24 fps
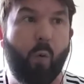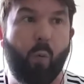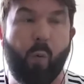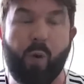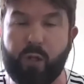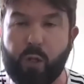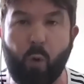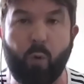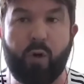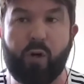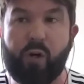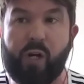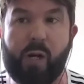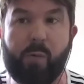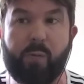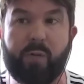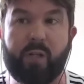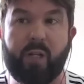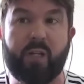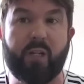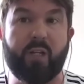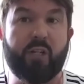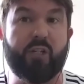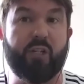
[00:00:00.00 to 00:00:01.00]
we don't agree
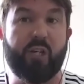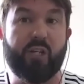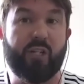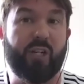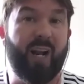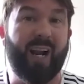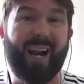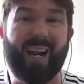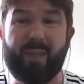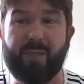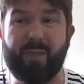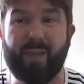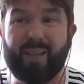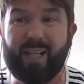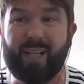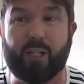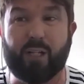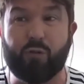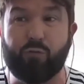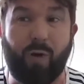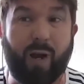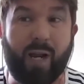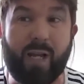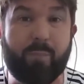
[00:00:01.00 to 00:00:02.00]
with the decision. And I think
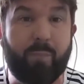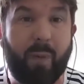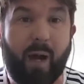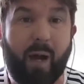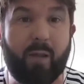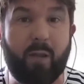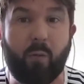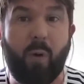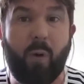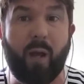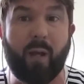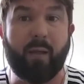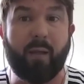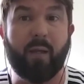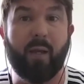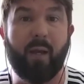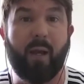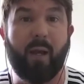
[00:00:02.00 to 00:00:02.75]
that's right, by the way.